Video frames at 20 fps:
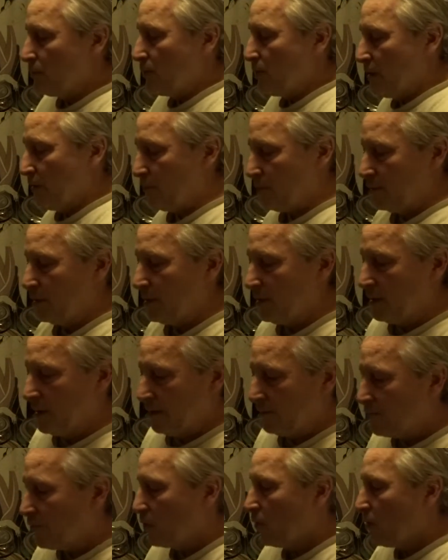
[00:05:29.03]
and 3
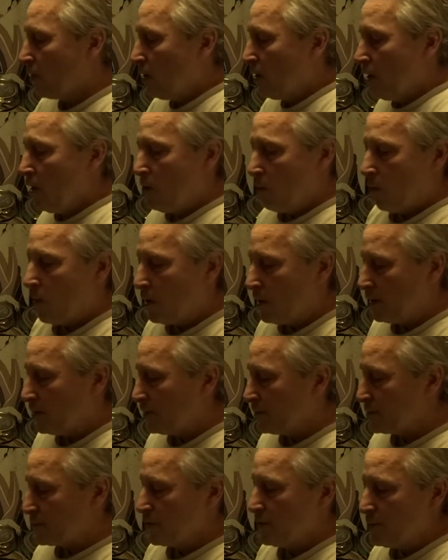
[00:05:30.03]
and 4.
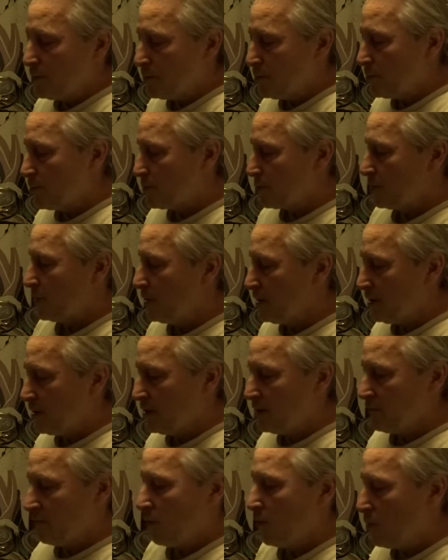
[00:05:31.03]
1, 2,
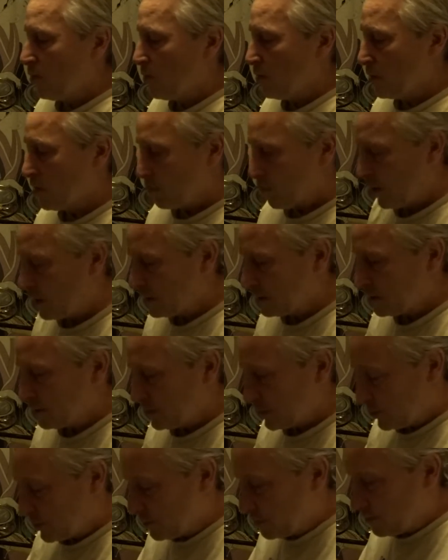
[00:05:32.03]
3, 4. 1,
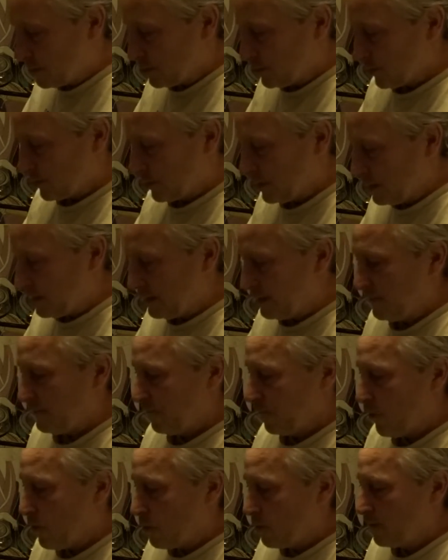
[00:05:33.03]
2, 3,
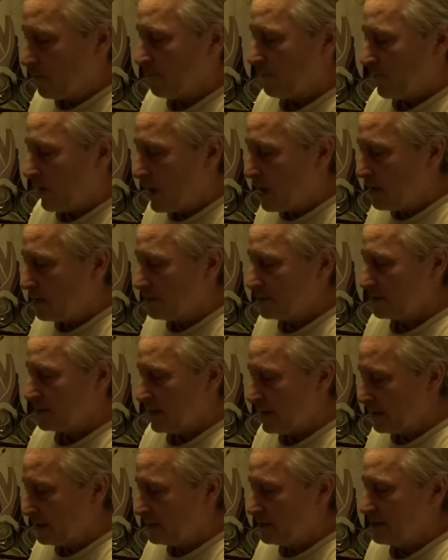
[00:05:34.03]
4, 5,
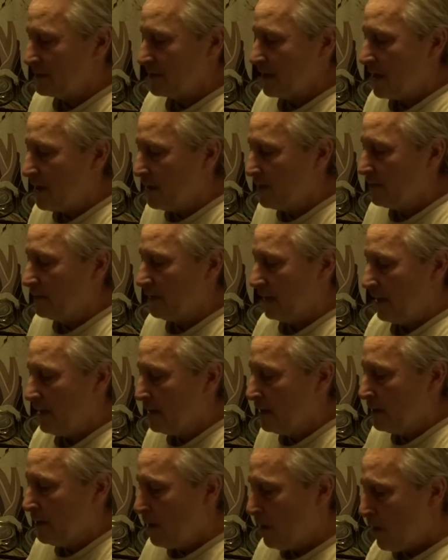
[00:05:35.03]
6, 7,
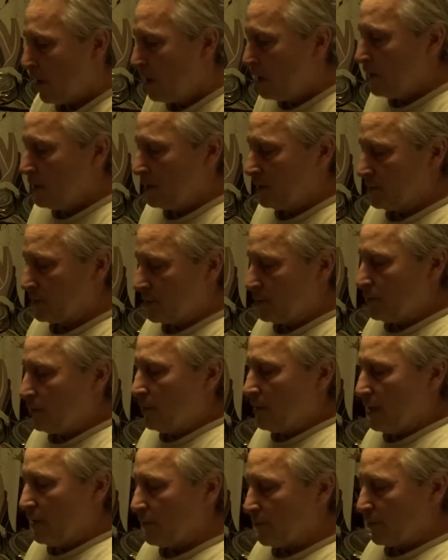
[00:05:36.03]
8. 1, 2,
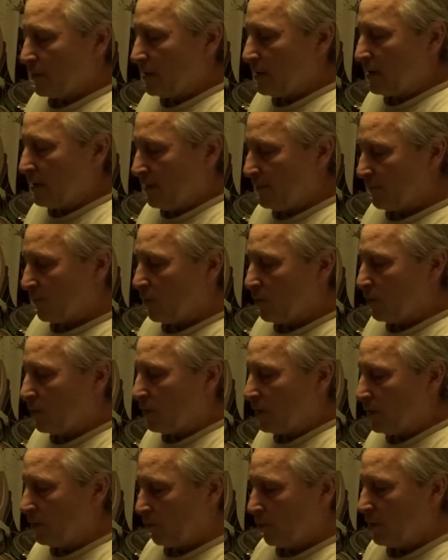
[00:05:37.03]
3, 4.
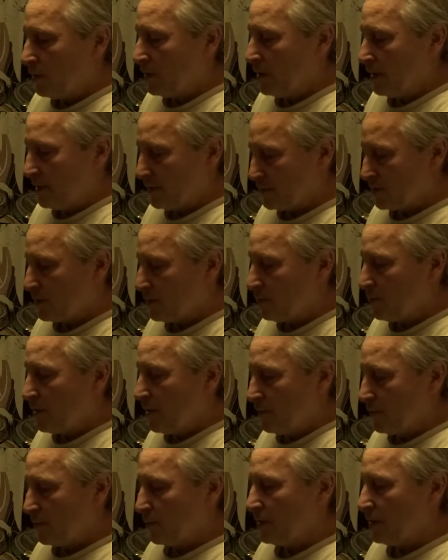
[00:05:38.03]
1 and 2
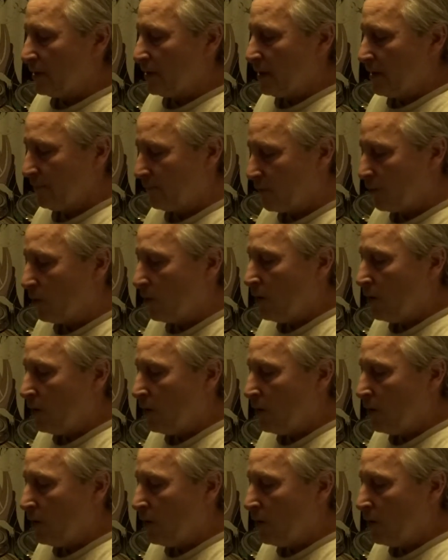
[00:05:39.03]
and 3 and 4.